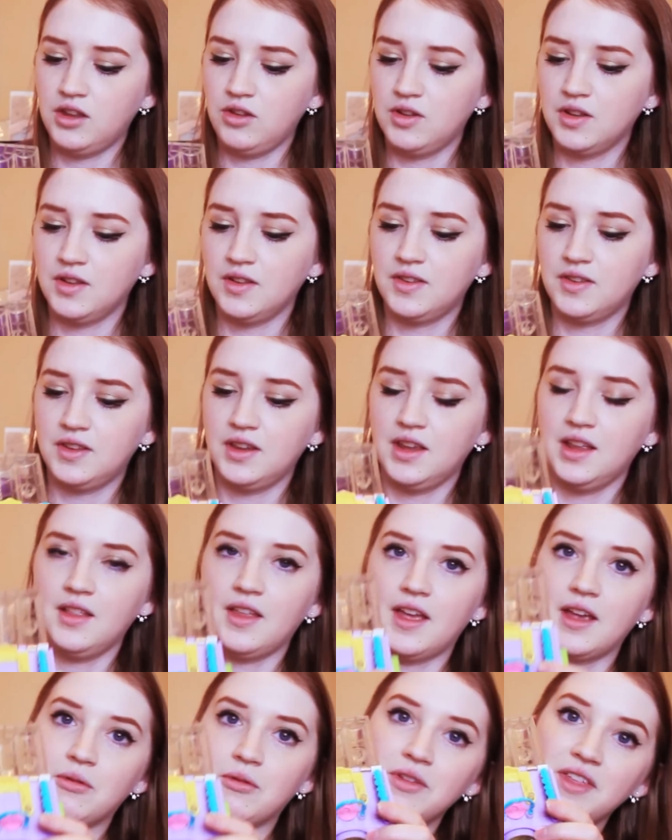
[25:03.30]
you can see
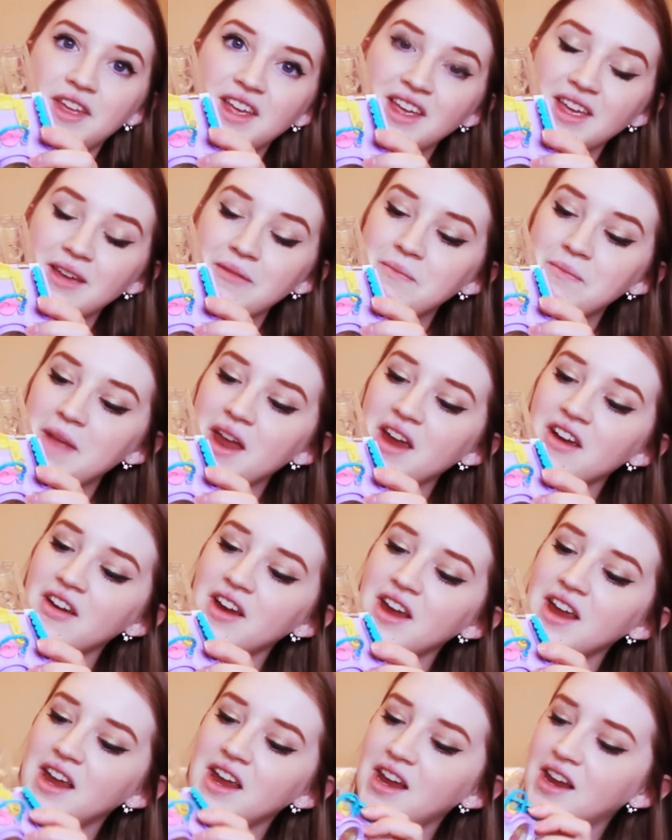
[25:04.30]
like where they can get
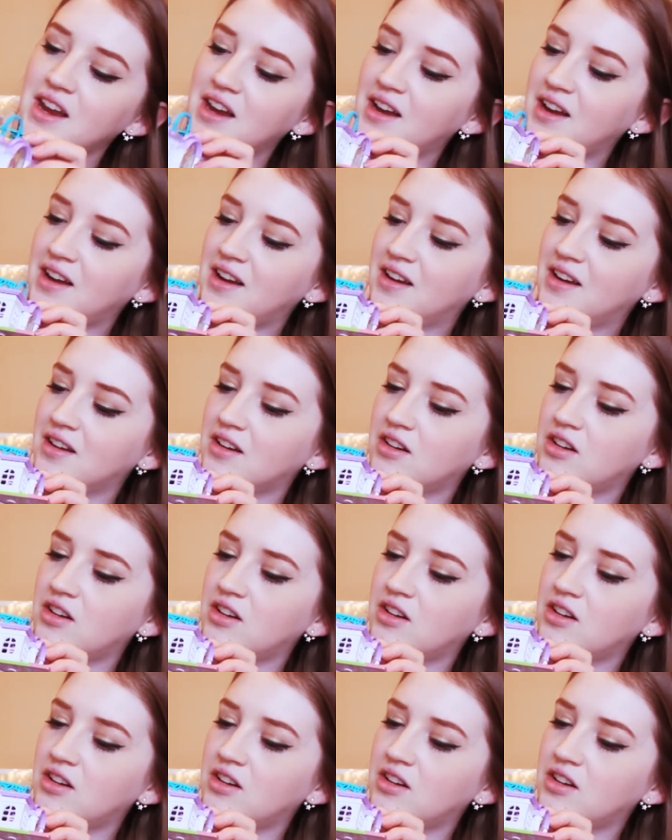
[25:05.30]
married.